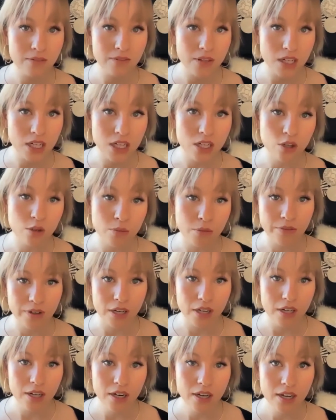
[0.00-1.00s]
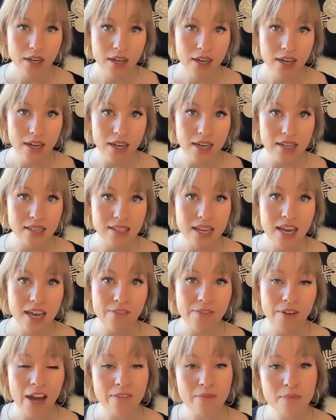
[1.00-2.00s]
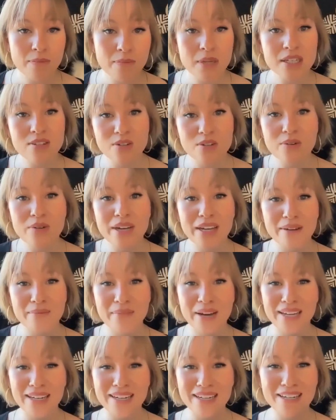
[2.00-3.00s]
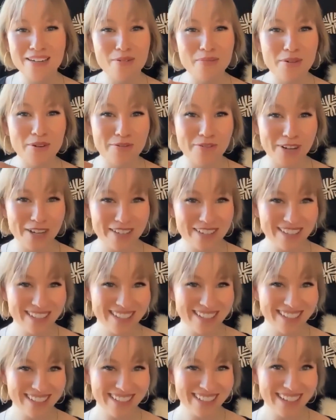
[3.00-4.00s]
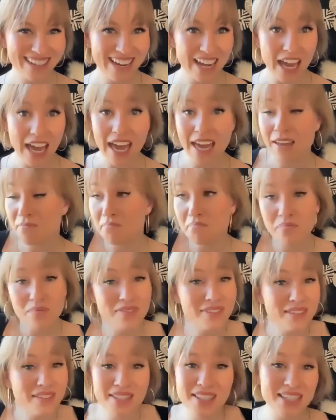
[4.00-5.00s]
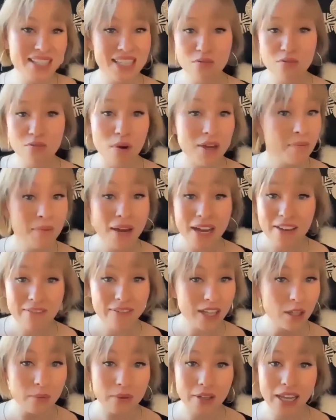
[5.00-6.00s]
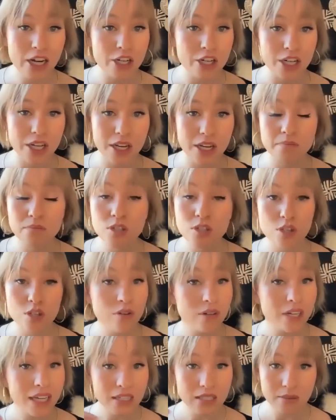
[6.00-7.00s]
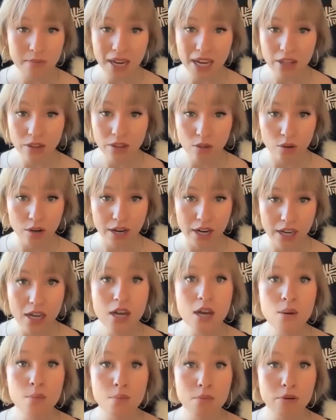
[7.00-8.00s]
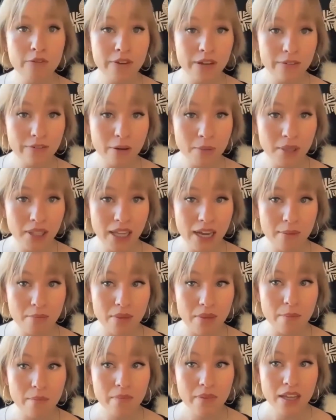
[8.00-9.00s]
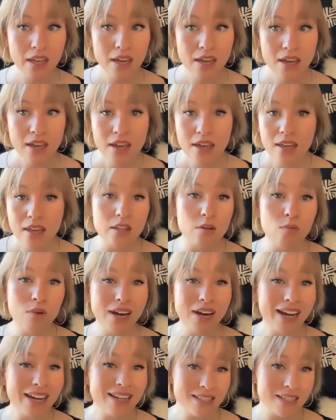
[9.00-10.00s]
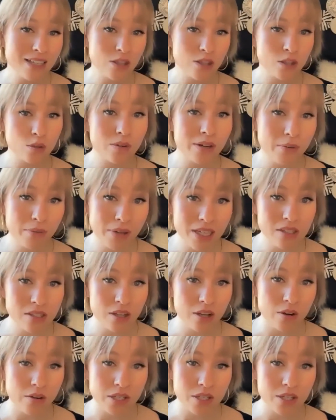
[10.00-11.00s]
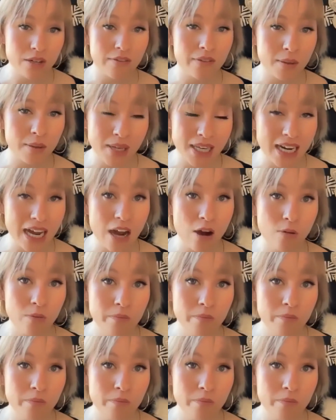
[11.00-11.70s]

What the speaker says: needle mover, is if I've been doing my needle movers and with my available energy, tuning into my authority, moving from alignment, then what I did 3 weeks ago is serving me now.